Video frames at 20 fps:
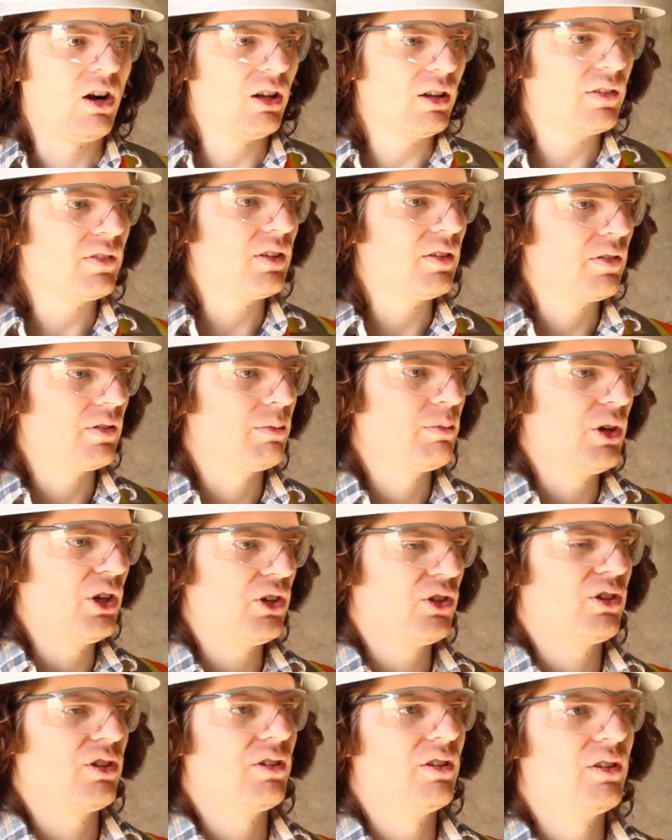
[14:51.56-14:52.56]
all of the
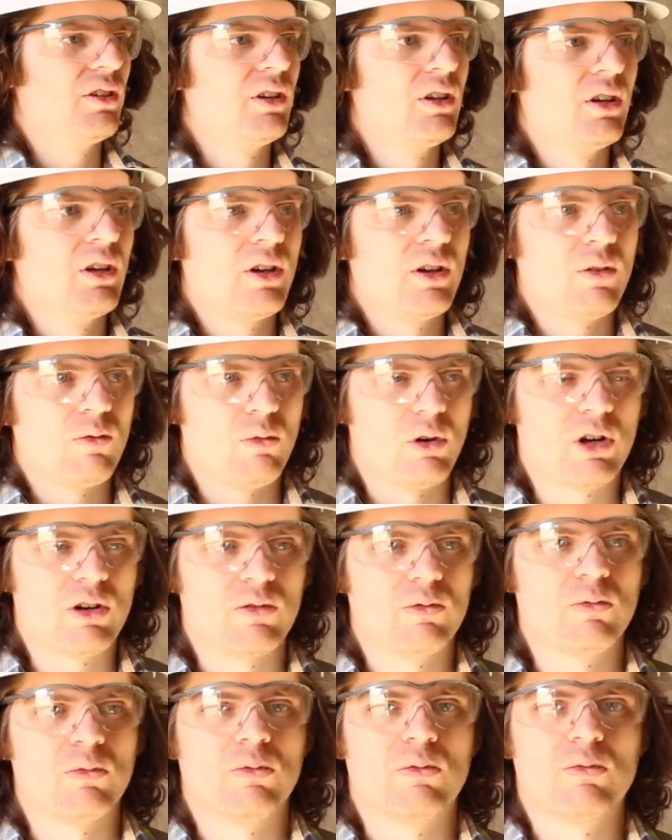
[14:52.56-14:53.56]
information
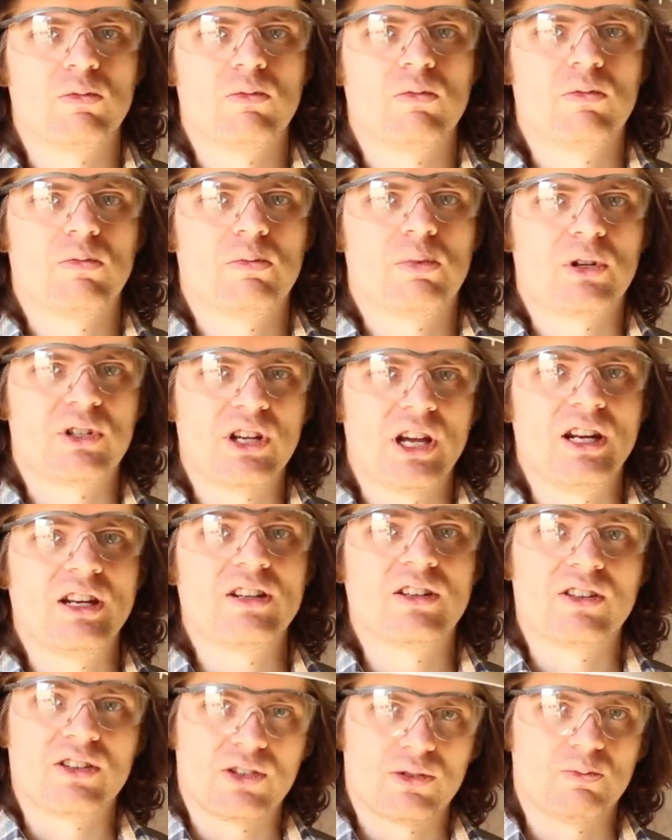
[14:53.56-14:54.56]

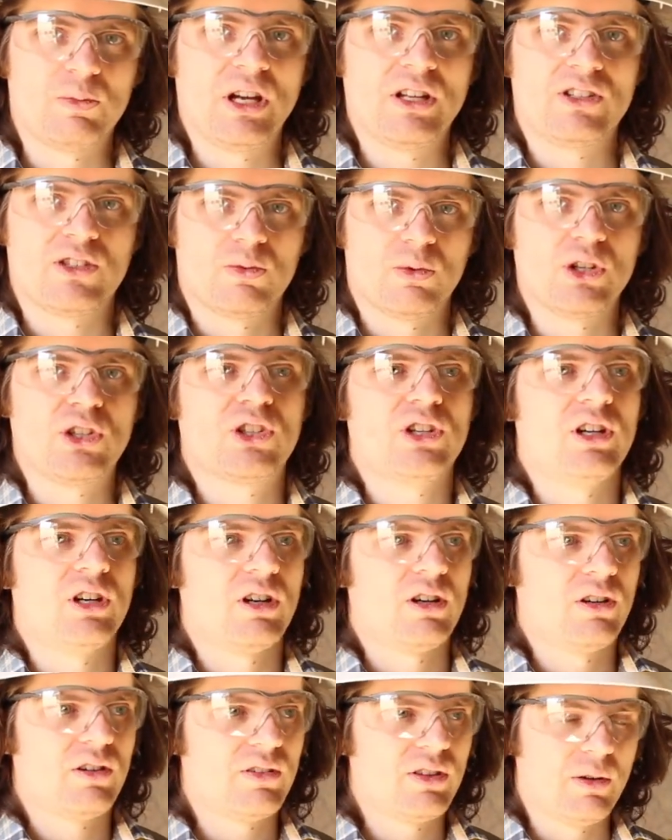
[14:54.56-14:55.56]
pertaining to this main switch
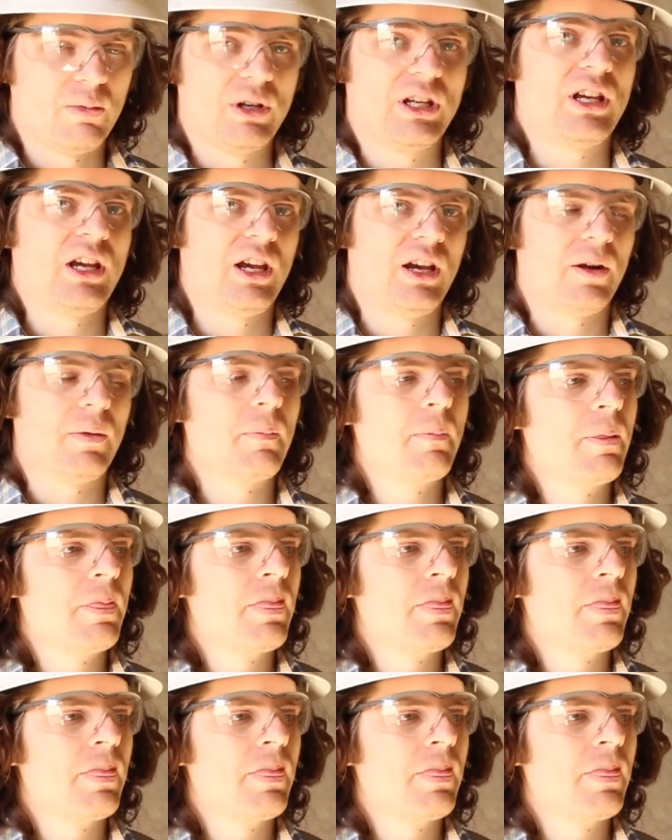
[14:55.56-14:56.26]
gear that we can.